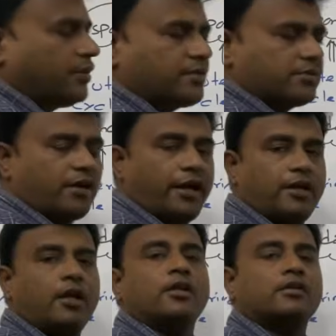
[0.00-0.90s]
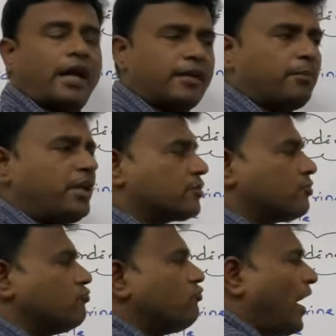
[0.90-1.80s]
this red, that means
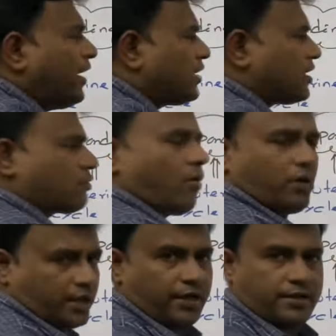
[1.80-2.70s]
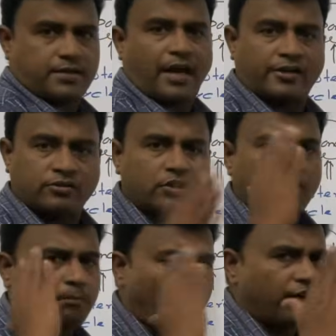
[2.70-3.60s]
why this occurs. Actually
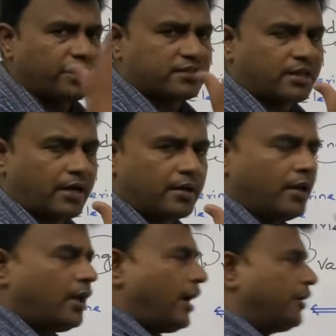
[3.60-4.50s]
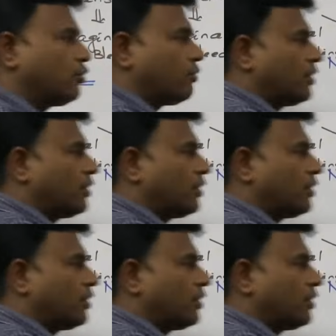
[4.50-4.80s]
the point is that, and to